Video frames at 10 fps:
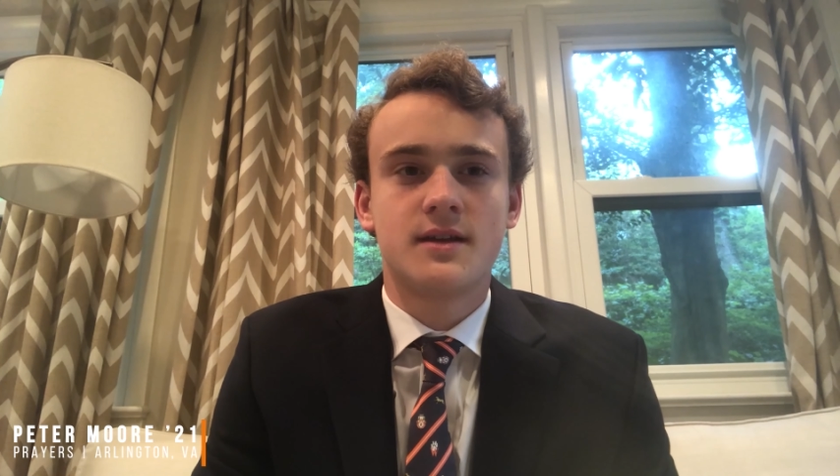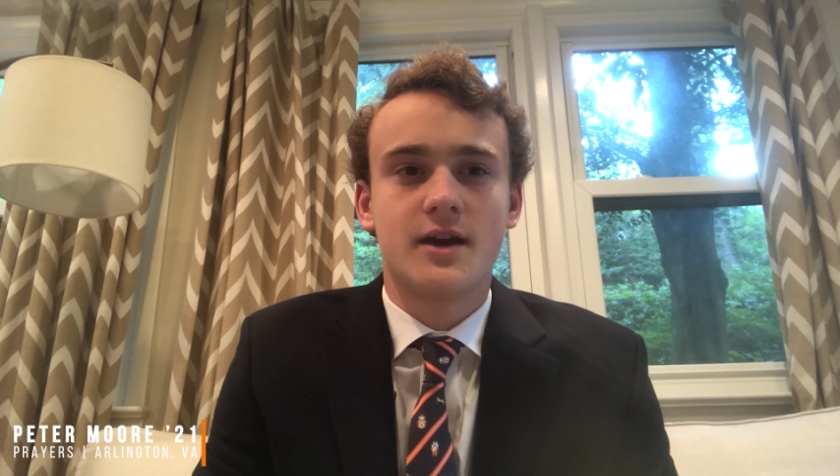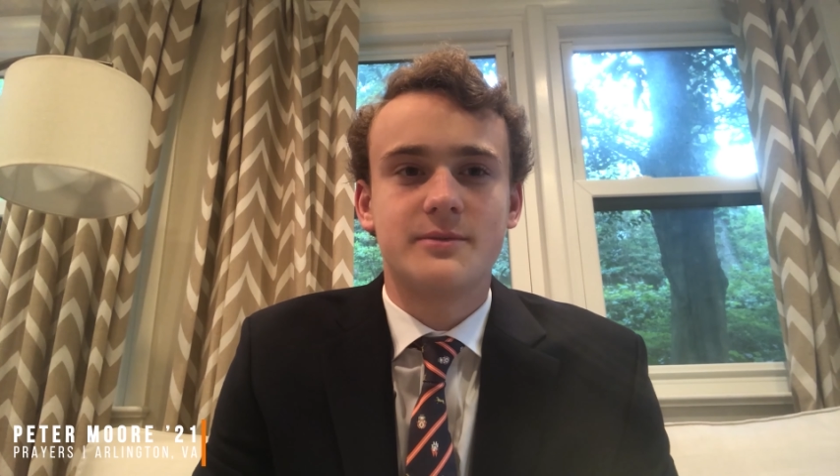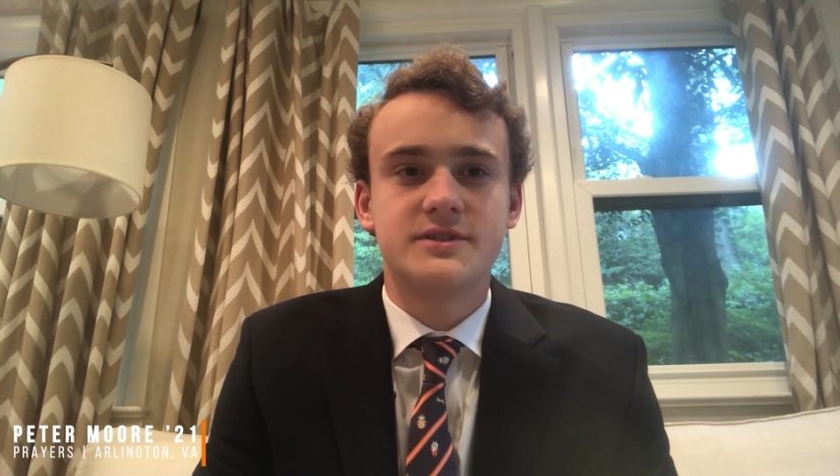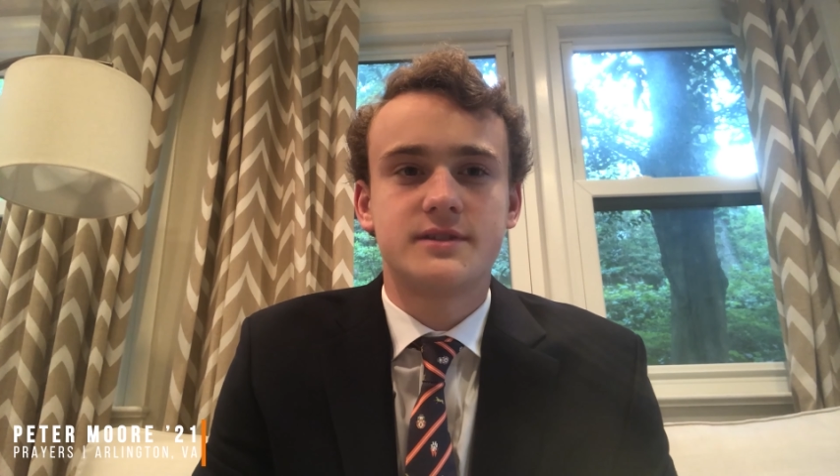
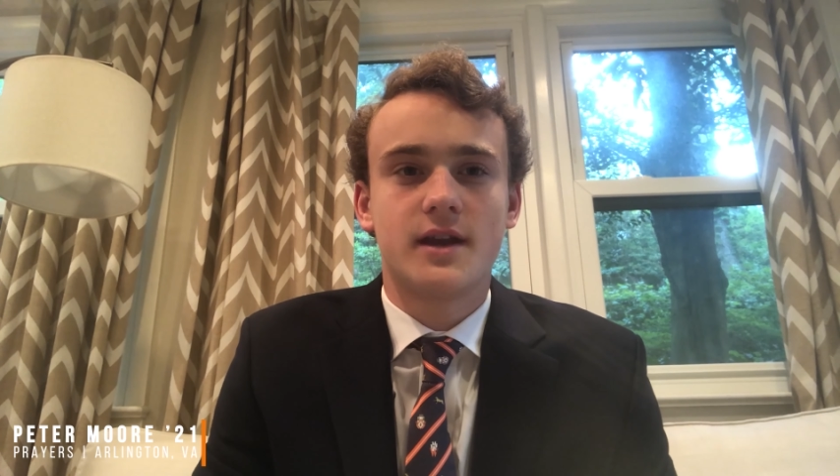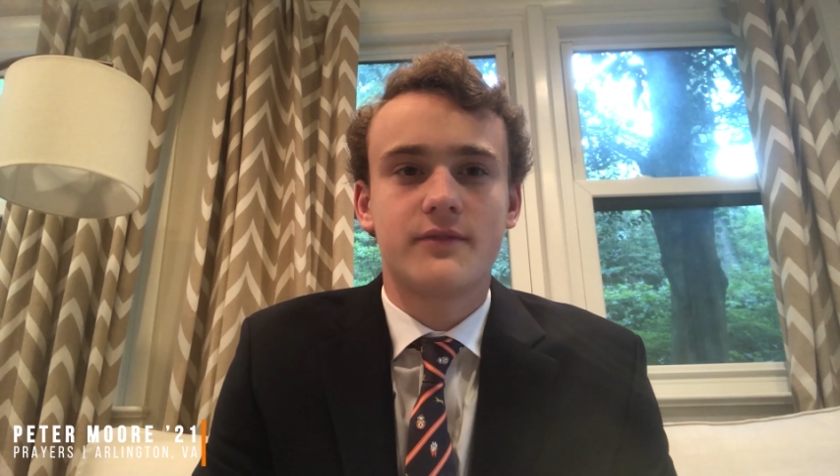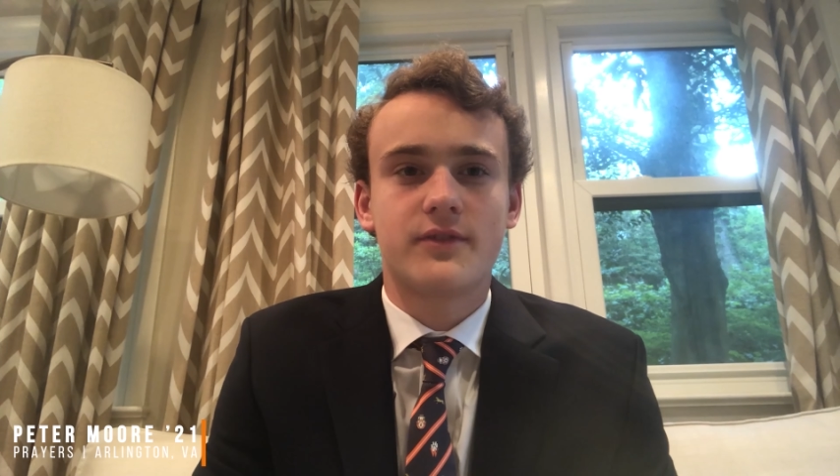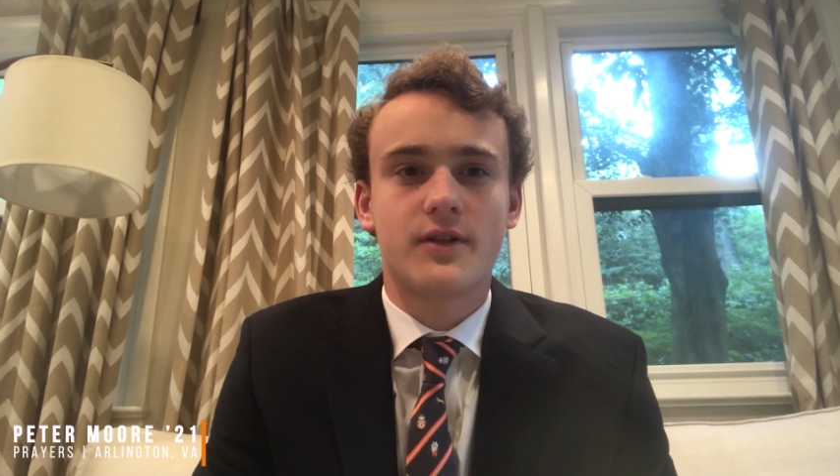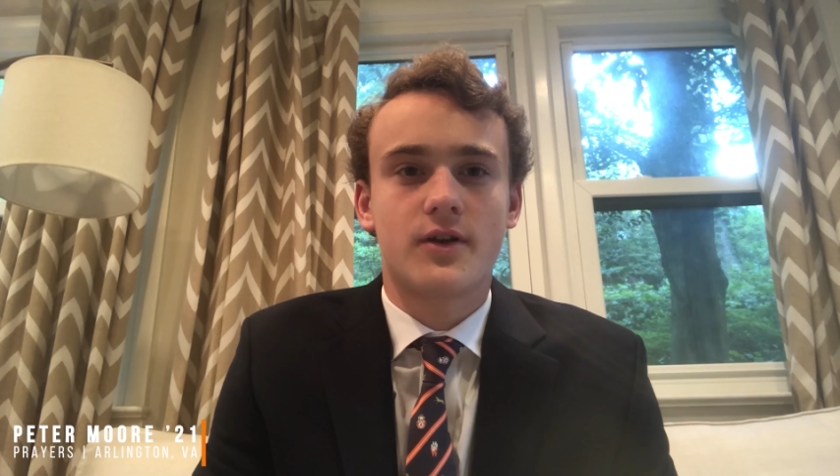Help me
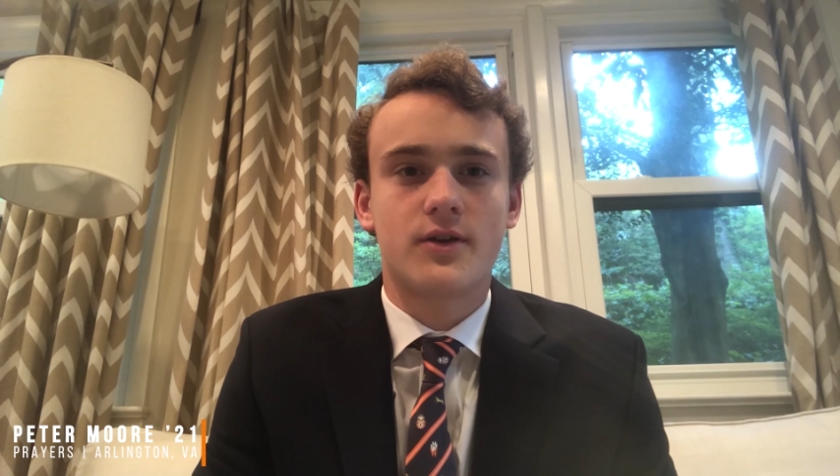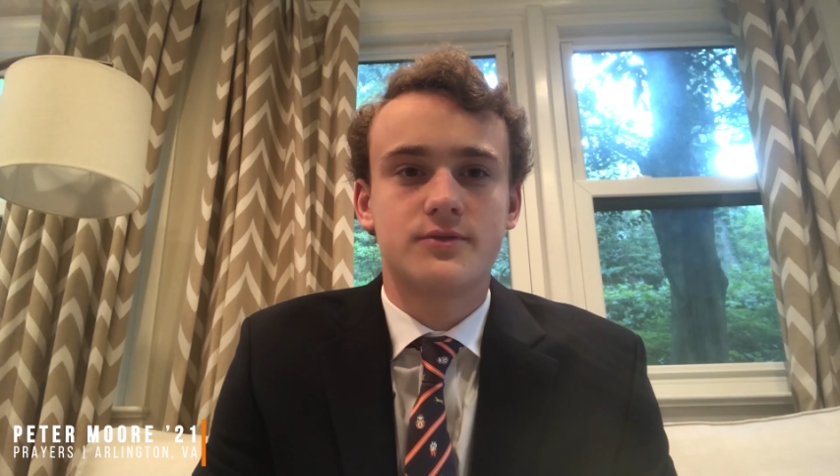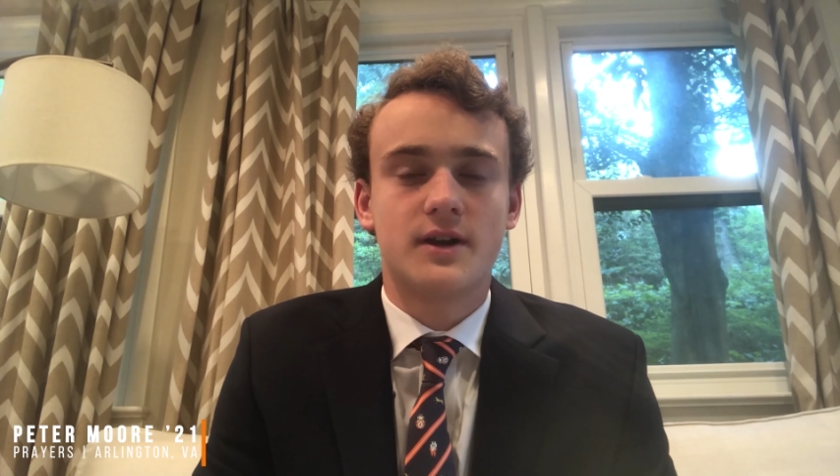stand for the hard